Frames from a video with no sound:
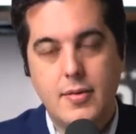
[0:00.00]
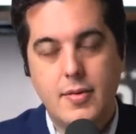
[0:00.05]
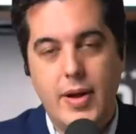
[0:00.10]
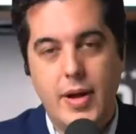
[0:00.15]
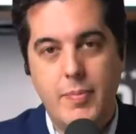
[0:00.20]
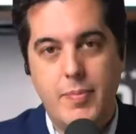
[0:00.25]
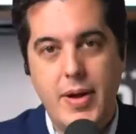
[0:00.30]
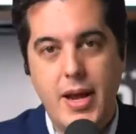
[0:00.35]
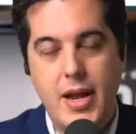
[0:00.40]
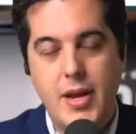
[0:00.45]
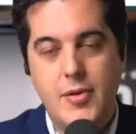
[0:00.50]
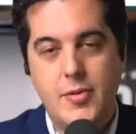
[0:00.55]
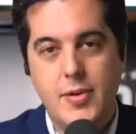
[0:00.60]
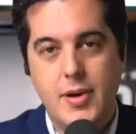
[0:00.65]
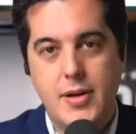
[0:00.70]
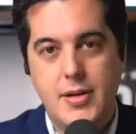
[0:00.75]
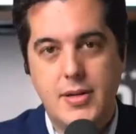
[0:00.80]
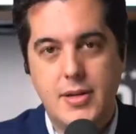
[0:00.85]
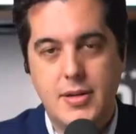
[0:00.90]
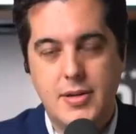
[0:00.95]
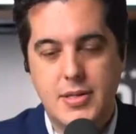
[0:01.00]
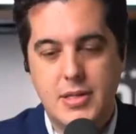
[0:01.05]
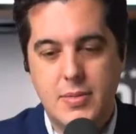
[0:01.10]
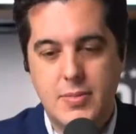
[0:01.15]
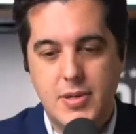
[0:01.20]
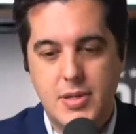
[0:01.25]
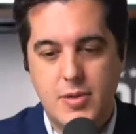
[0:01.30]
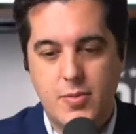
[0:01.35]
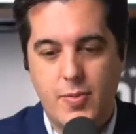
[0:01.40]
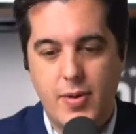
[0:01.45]
And
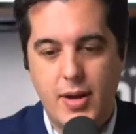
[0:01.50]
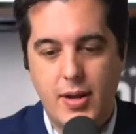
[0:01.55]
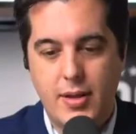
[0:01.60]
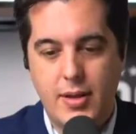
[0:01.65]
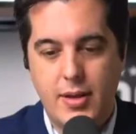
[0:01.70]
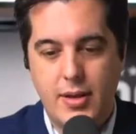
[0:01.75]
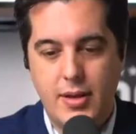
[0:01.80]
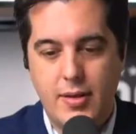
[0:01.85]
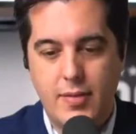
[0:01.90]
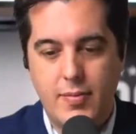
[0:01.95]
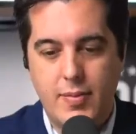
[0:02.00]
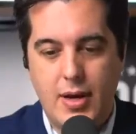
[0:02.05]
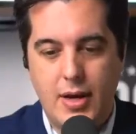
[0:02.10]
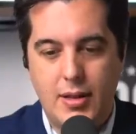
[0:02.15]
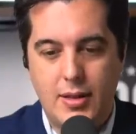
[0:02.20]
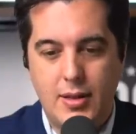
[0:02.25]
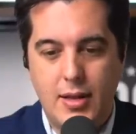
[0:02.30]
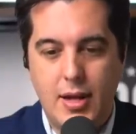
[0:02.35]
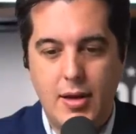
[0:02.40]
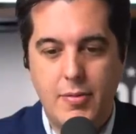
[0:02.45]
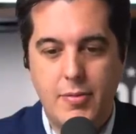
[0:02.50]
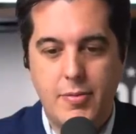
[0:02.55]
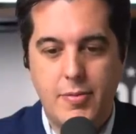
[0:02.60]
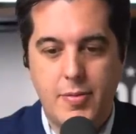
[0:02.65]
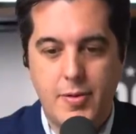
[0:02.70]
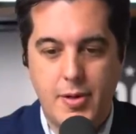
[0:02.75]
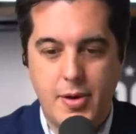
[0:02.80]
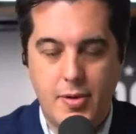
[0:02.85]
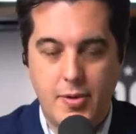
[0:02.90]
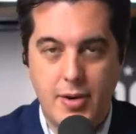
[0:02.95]
patriotism is really a love
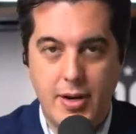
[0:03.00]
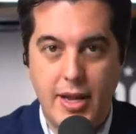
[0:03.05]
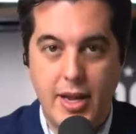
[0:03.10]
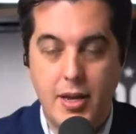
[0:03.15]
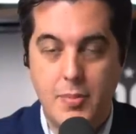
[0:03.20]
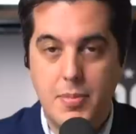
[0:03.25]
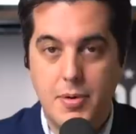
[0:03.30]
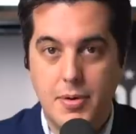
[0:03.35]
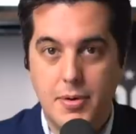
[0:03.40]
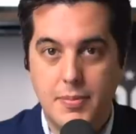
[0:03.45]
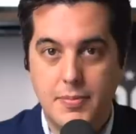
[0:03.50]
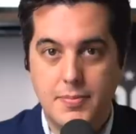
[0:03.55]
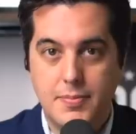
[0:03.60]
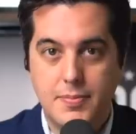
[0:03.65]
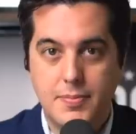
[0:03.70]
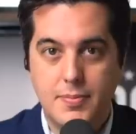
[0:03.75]
for your neighbor.